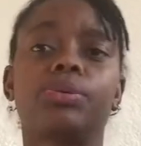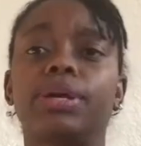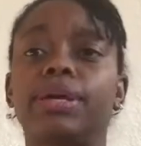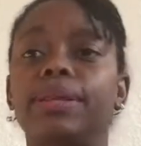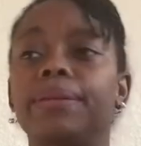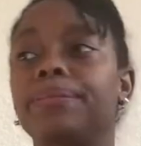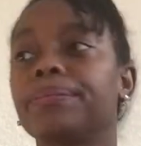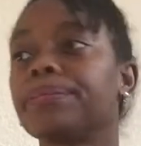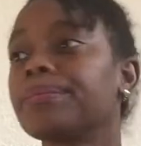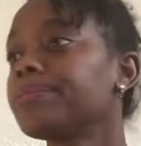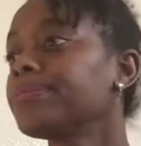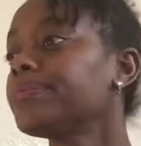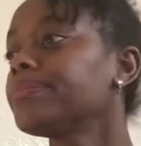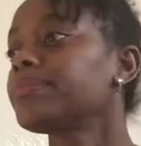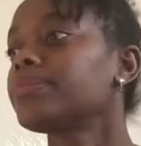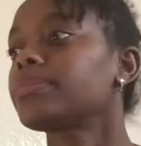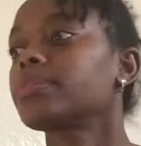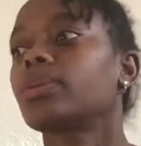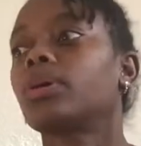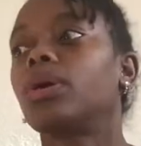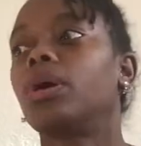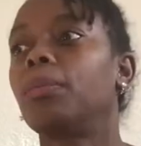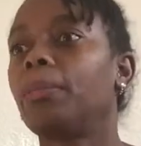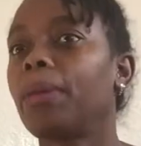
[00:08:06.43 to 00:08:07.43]
And
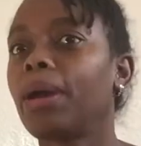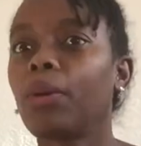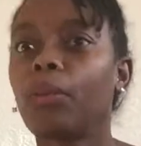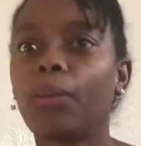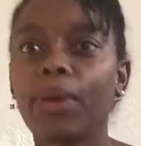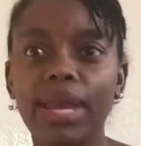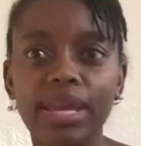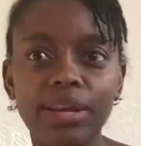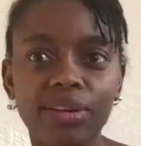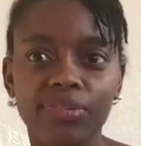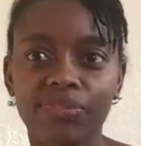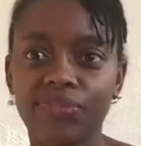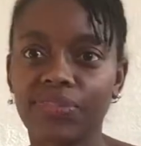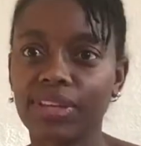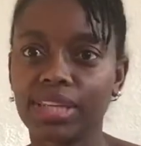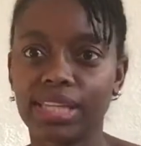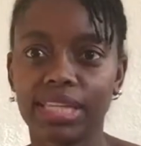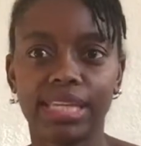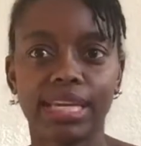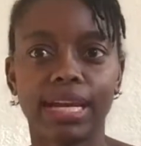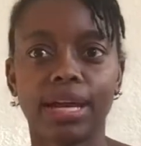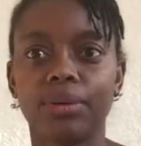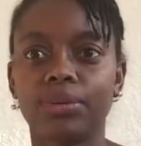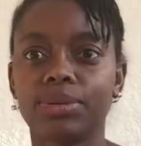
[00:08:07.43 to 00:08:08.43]
on my way to
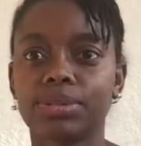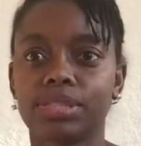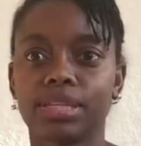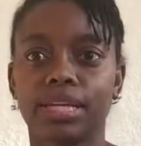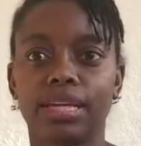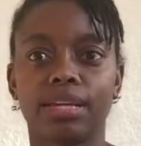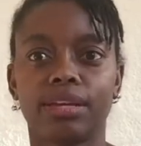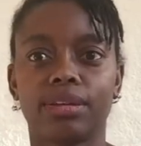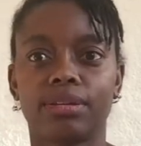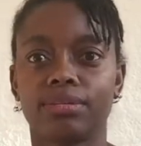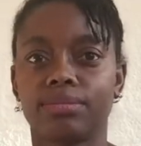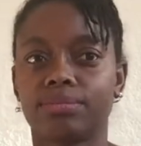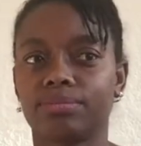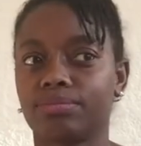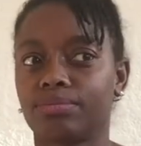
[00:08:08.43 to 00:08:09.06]
Philly, I was like,